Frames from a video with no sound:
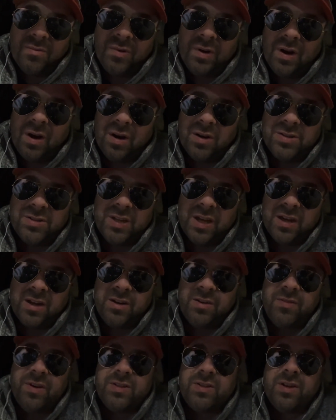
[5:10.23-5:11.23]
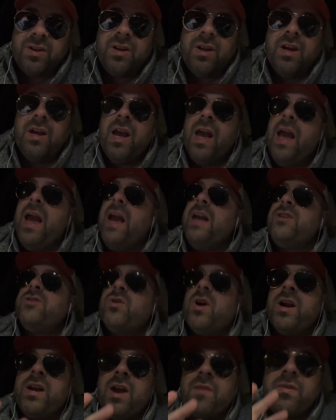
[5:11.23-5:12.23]
We are second division.
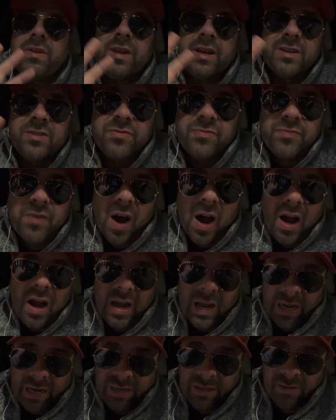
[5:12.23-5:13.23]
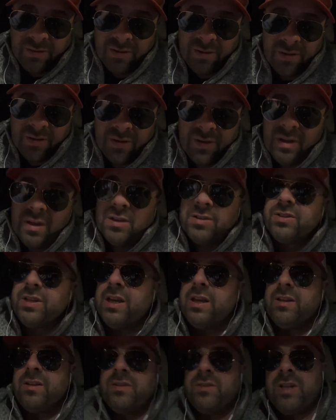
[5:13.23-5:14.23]
A-Train, everything's fine.
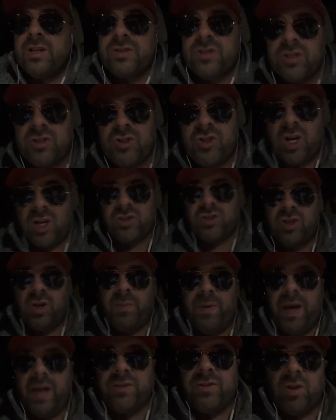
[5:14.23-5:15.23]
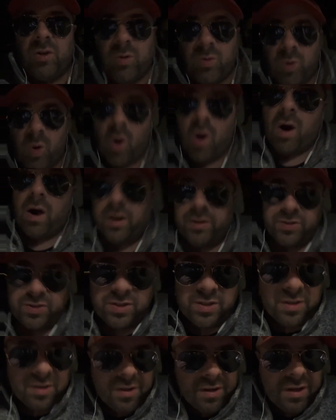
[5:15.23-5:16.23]
See, this is just about the
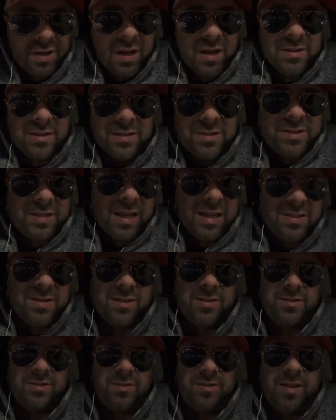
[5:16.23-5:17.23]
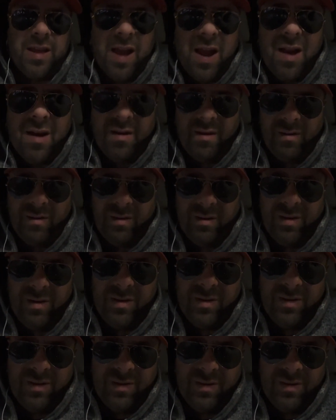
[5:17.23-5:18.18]
loss. The season's there.